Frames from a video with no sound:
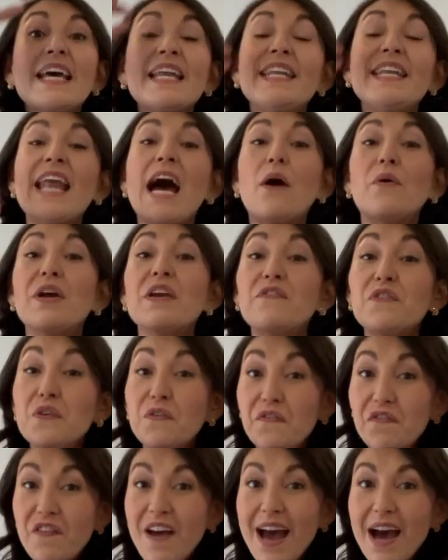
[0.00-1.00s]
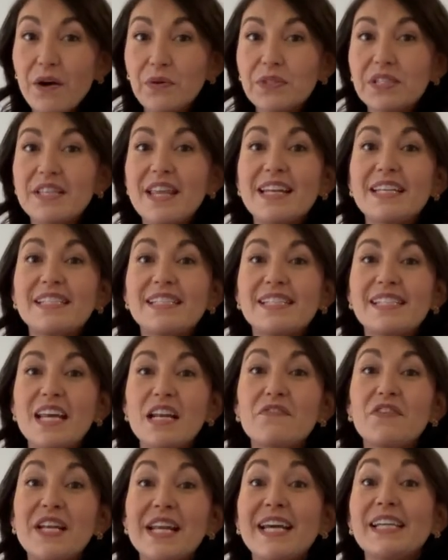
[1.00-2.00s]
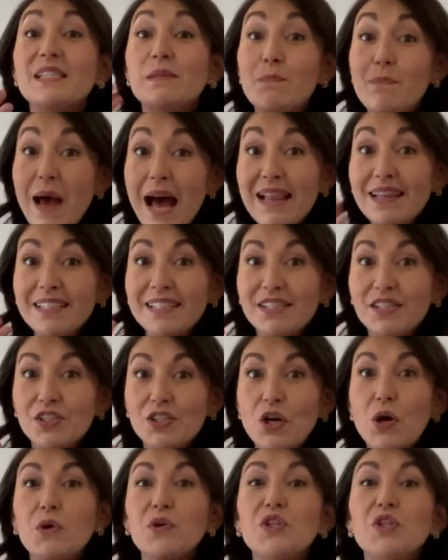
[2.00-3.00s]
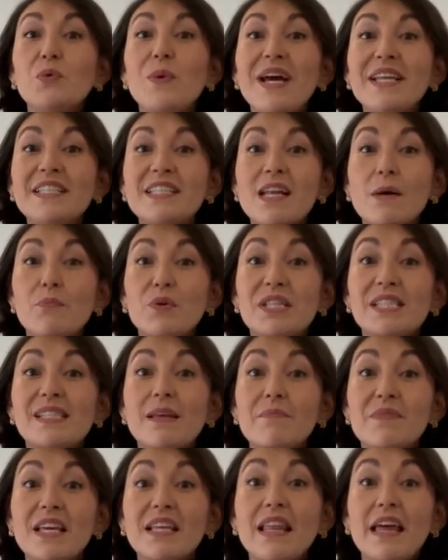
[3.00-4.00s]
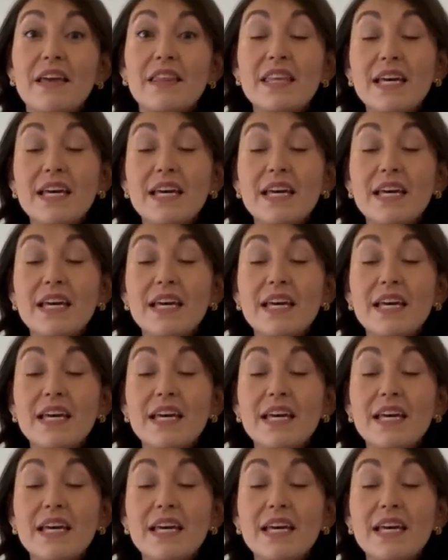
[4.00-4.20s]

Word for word: Now, if you found that instead of a nice balanced tone, you ended up with something like